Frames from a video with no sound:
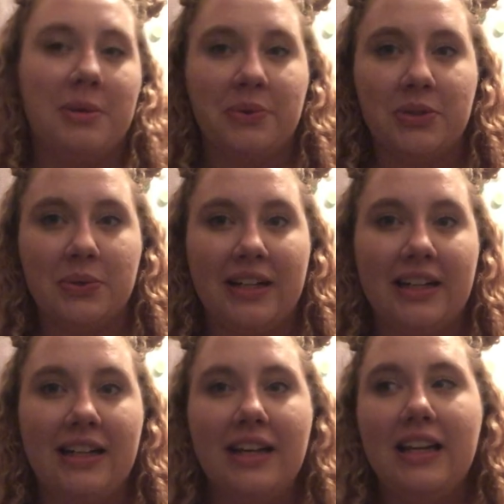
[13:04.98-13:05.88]
you enjoyed
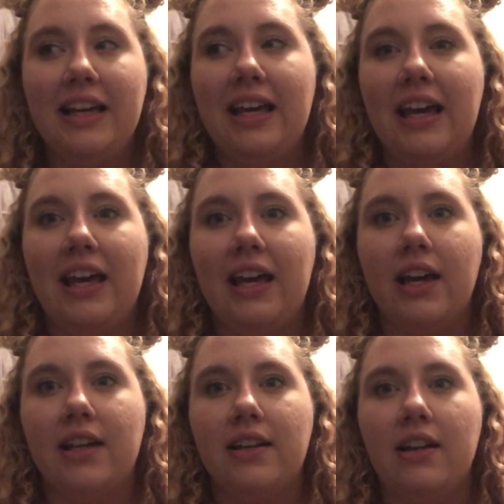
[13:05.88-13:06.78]
it,
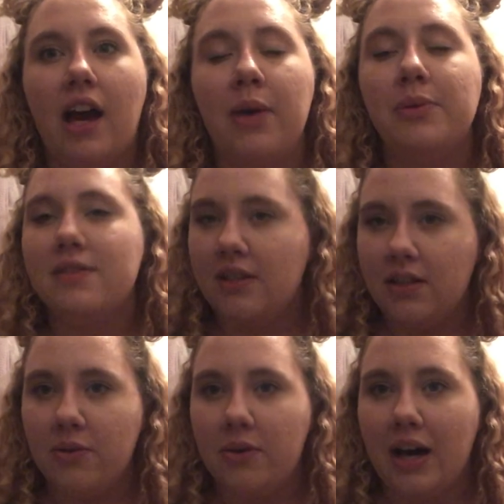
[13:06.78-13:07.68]
and I will see
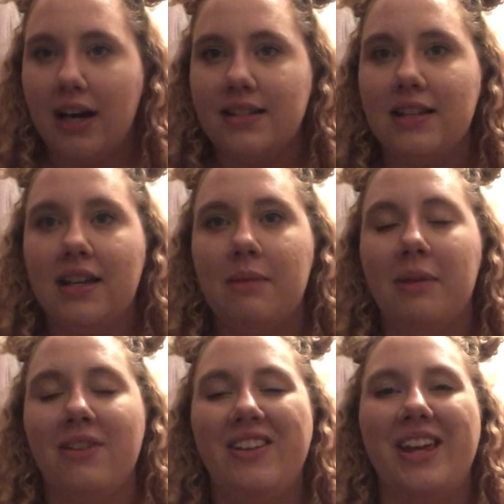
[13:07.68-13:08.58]
you guys in
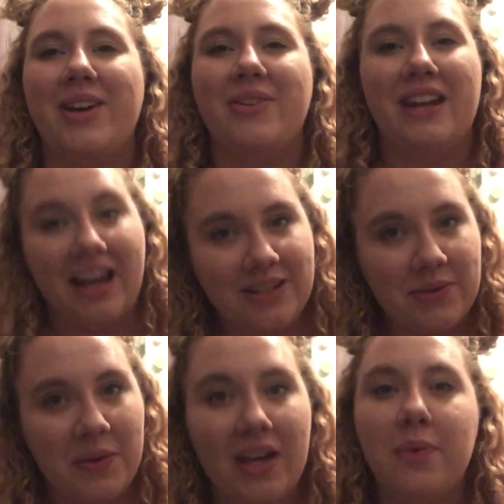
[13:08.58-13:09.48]
my video
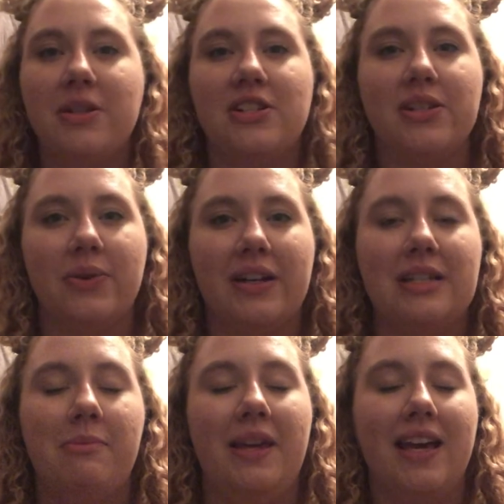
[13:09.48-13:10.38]
next week, which is going
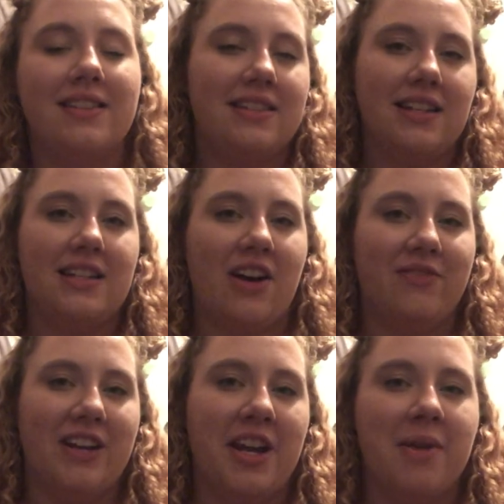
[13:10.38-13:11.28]
to be a
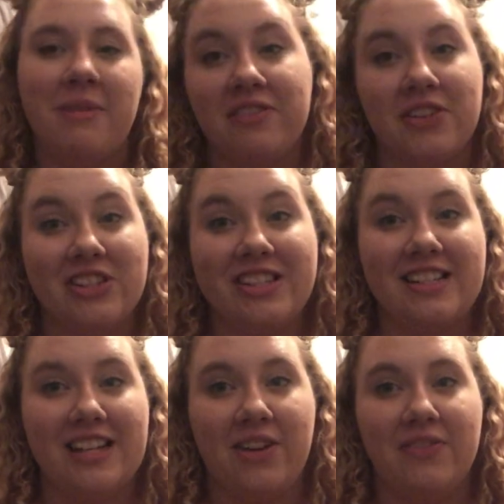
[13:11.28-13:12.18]
sit-down video, my first
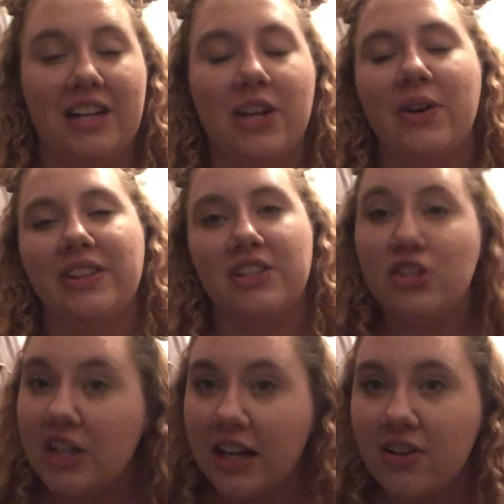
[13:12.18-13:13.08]
sit-down video on
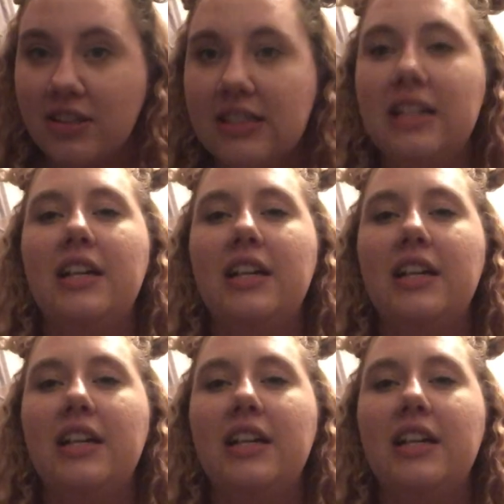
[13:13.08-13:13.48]
this channel,